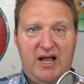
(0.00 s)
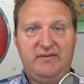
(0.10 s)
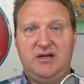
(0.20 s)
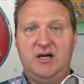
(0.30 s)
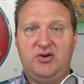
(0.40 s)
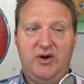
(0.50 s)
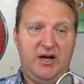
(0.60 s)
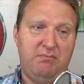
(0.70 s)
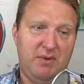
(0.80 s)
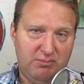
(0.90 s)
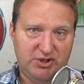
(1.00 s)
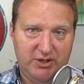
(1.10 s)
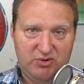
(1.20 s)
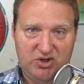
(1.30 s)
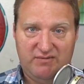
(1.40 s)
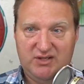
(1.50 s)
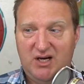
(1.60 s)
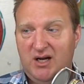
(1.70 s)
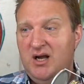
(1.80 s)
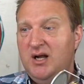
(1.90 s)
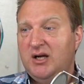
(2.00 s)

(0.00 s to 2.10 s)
haven't done, creating a membership that you haven't done,